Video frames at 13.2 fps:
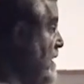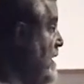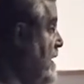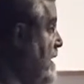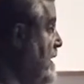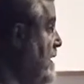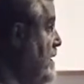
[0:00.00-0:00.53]

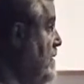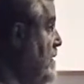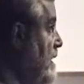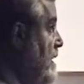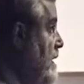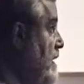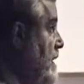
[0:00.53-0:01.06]
uh, a,
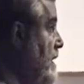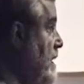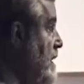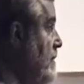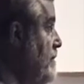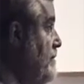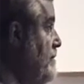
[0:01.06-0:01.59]
a
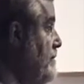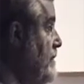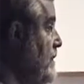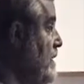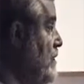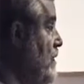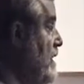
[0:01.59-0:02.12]
um,
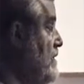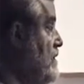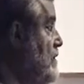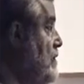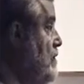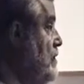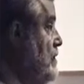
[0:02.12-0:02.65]

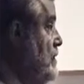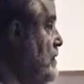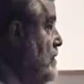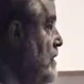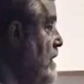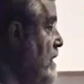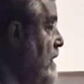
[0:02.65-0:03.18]

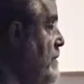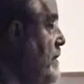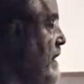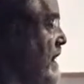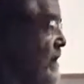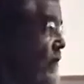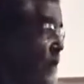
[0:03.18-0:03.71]
transducer,
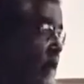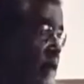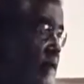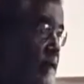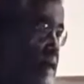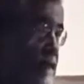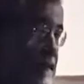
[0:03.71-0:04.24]
impact
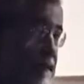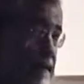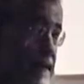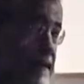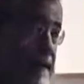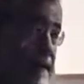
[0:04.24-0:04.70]
transducer,